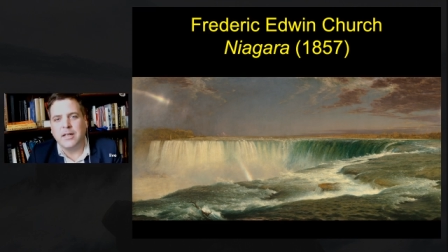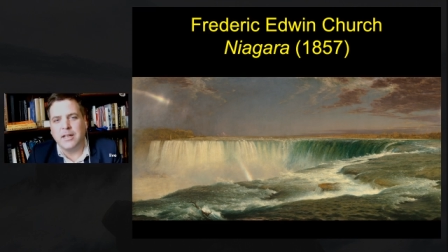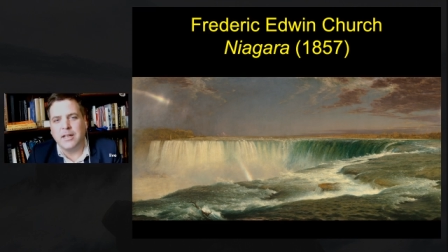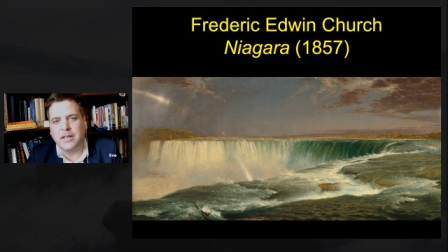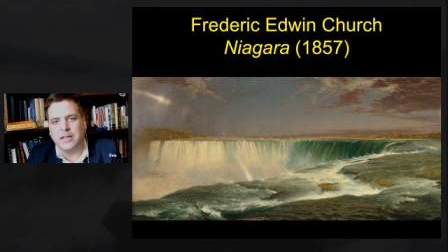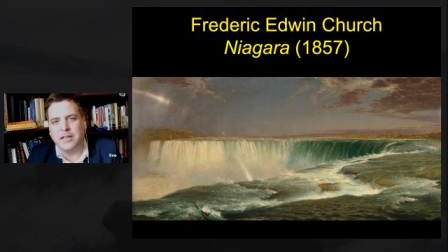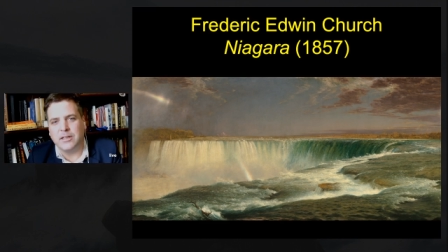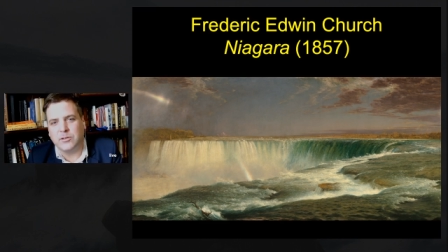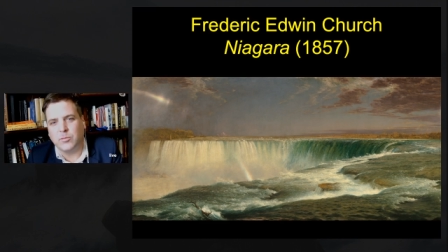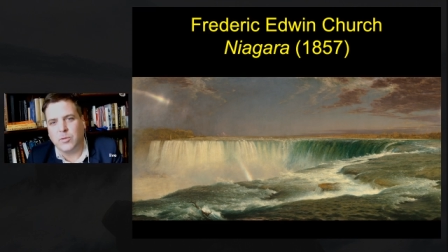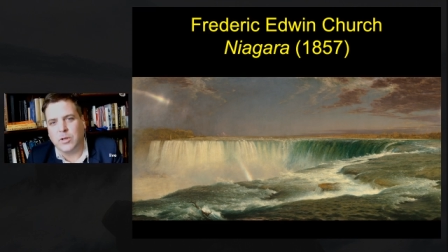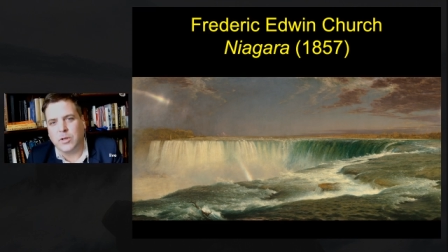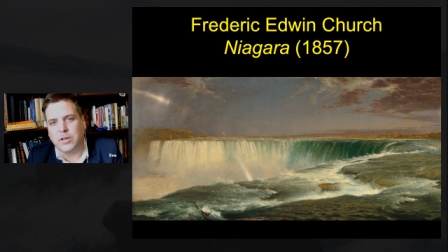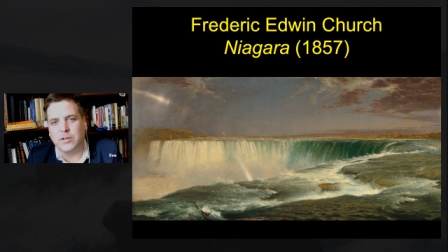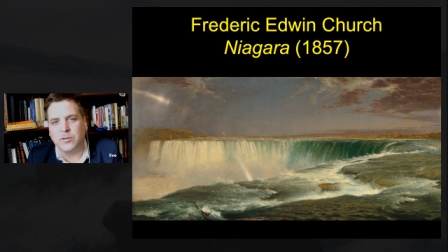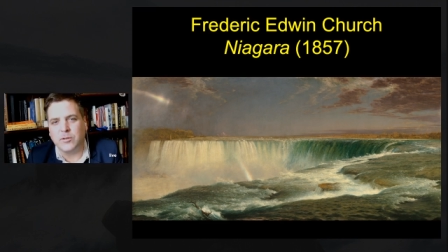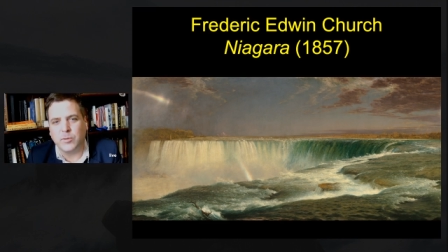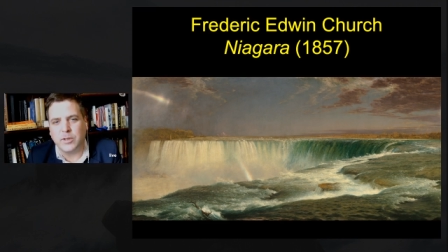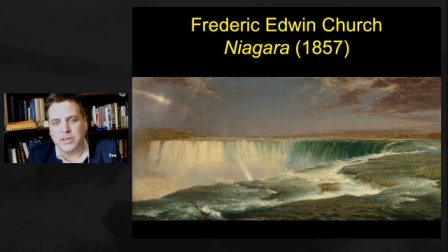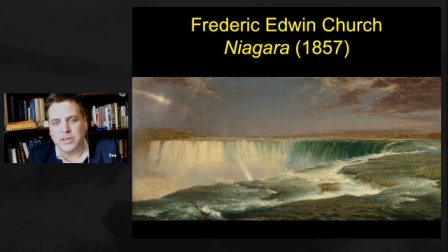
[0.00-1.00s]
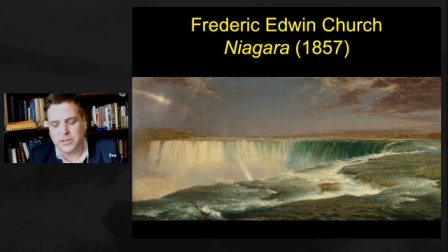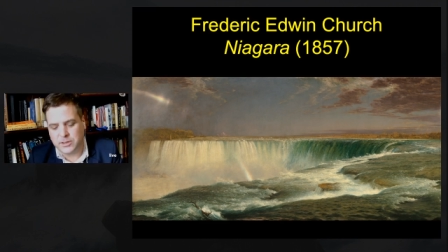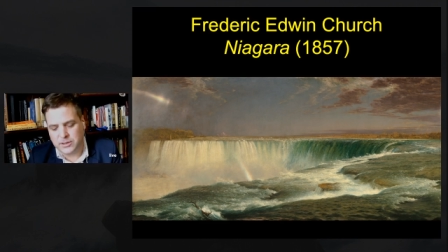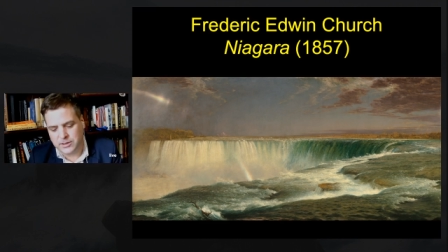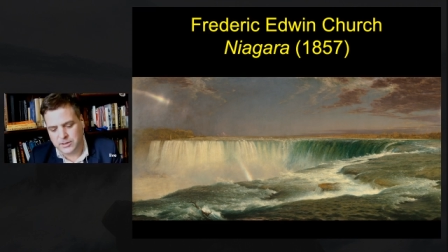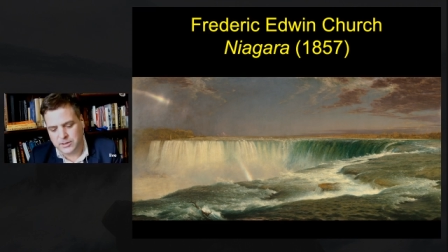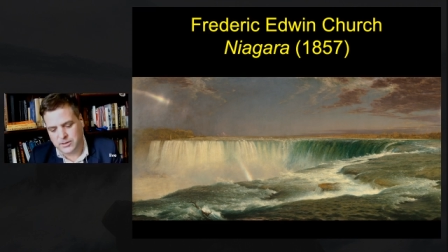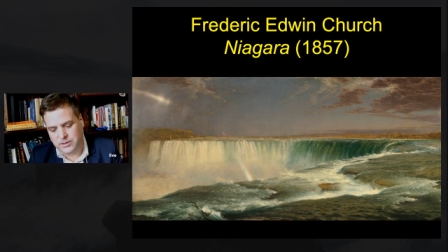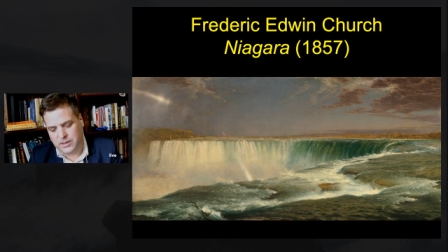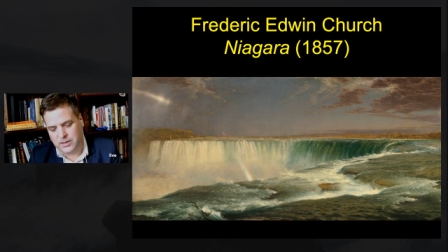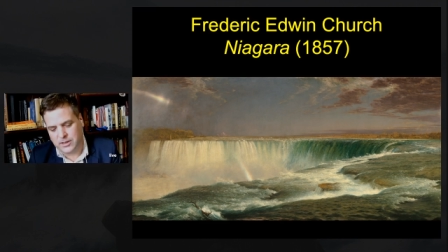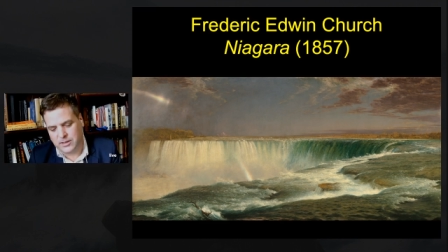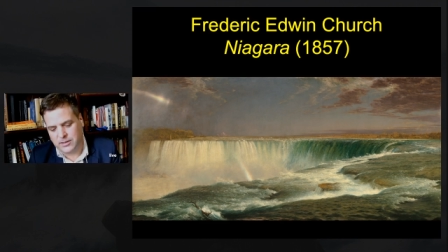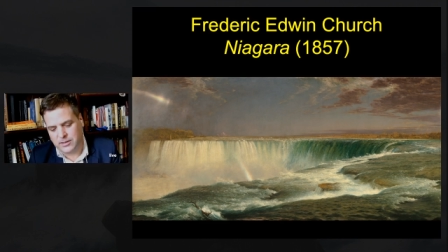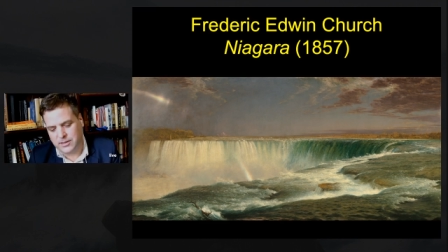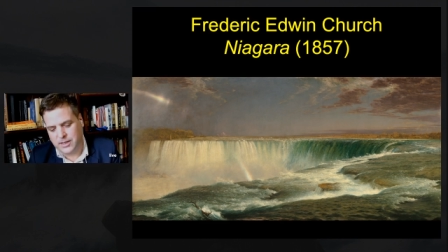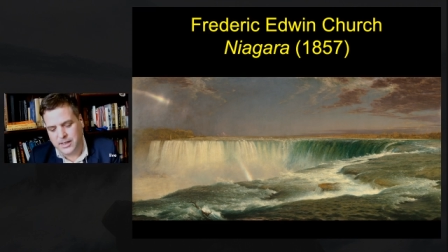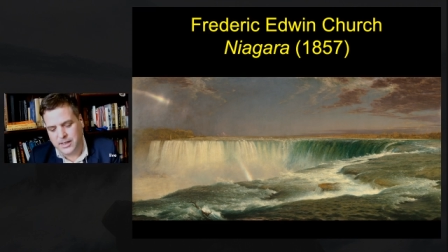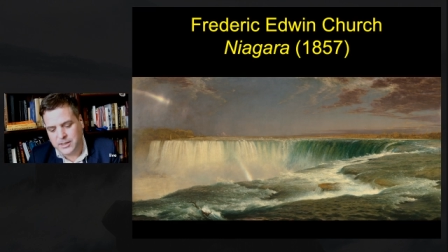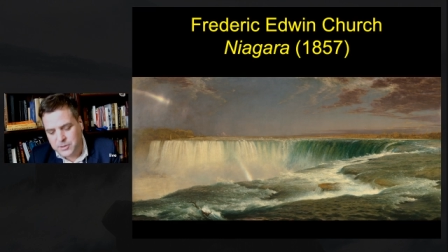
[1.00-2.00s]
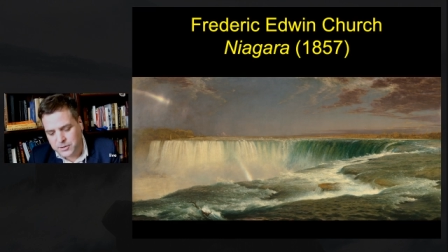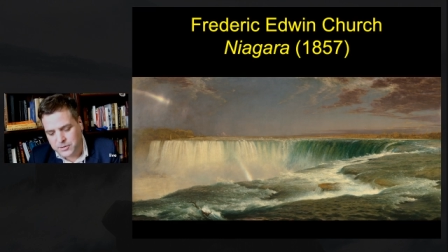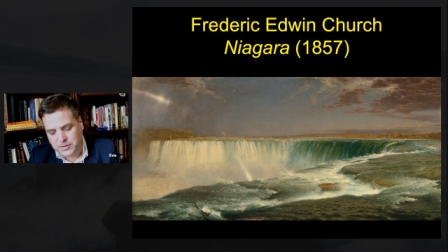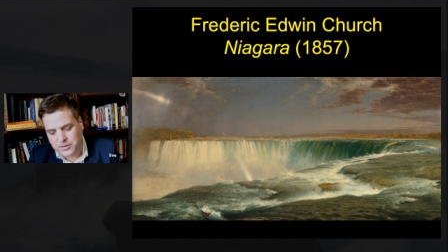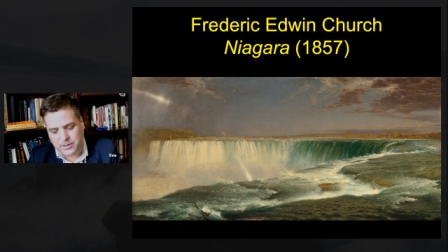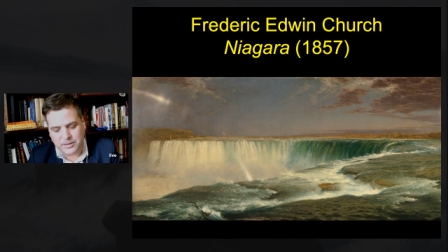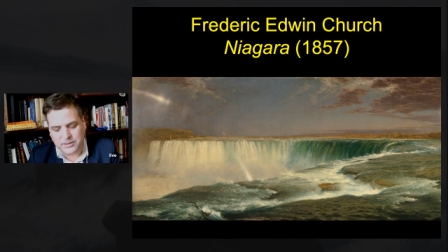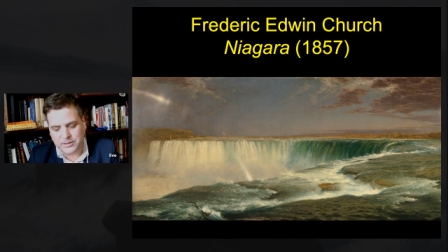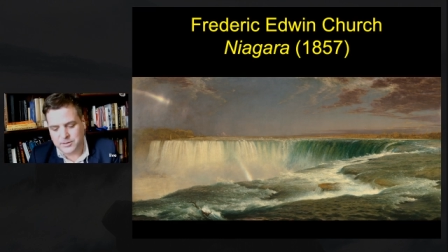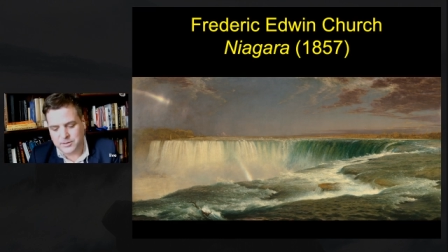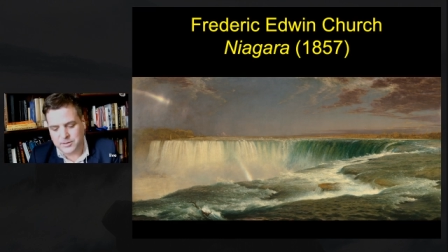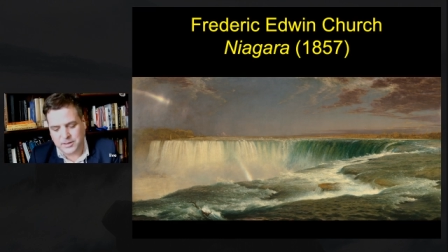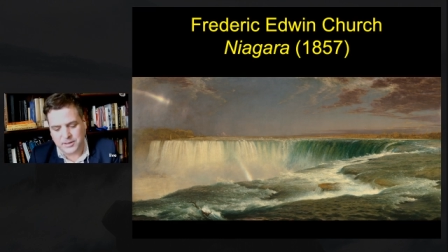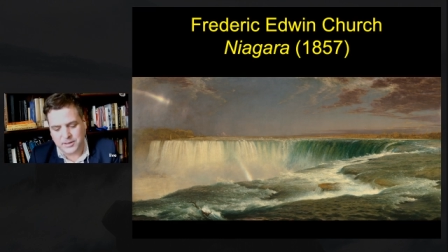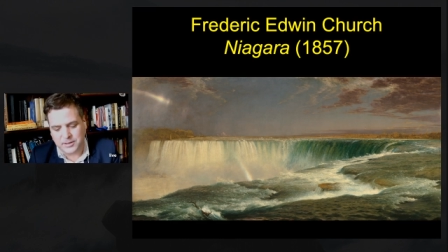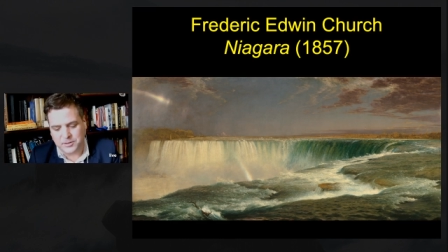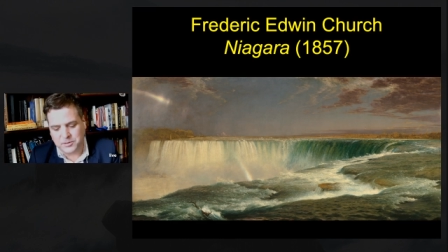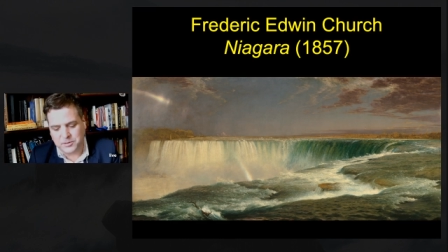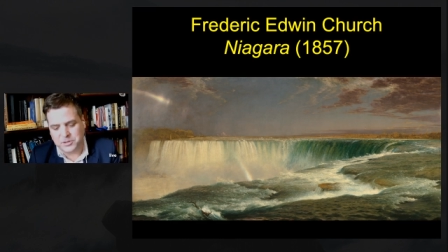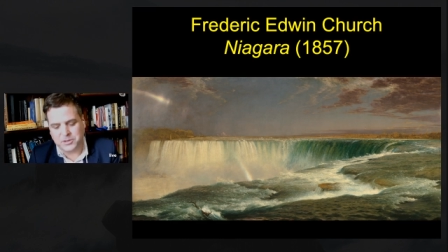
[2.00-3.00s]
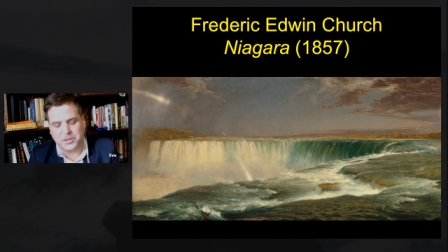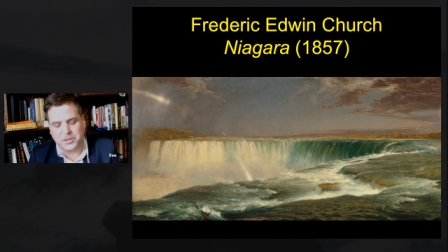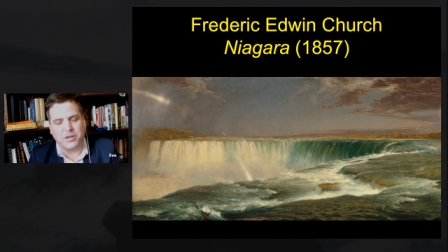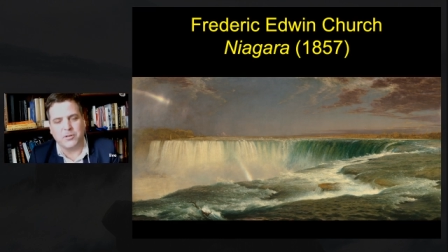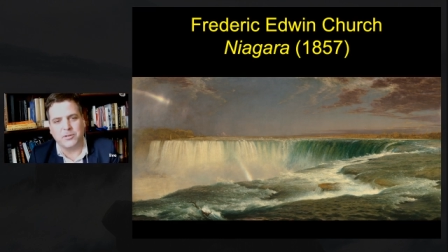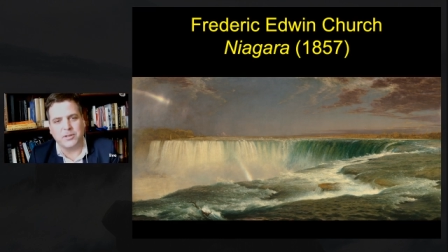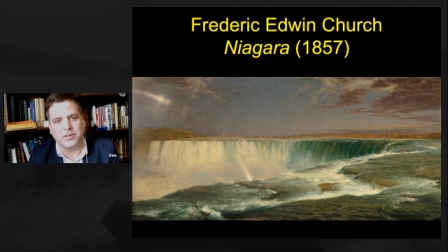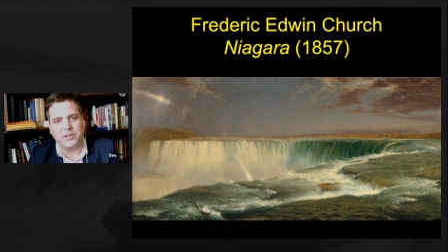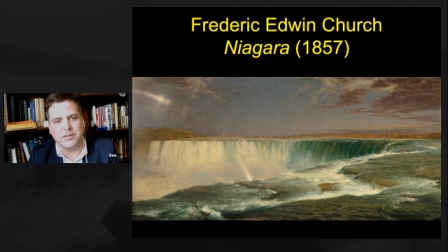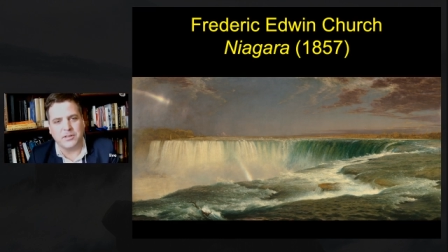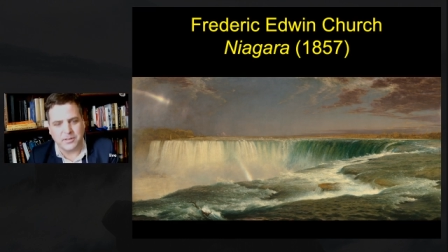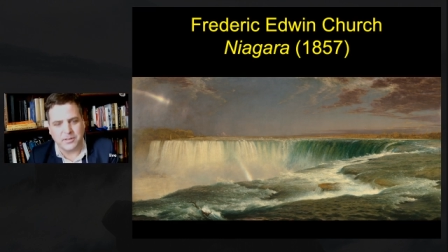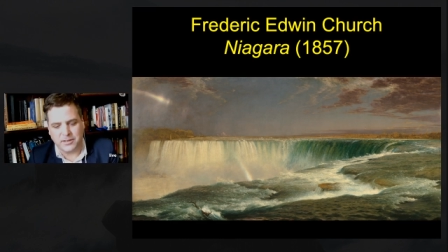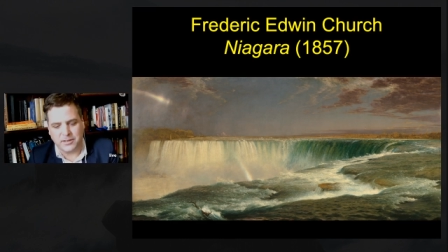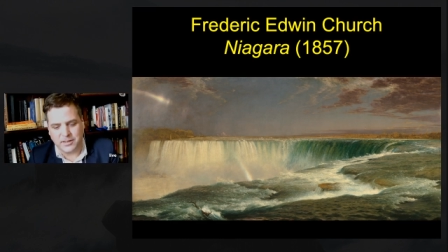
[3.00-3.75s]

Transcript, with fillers: is one in which uh, nature is, is shown in,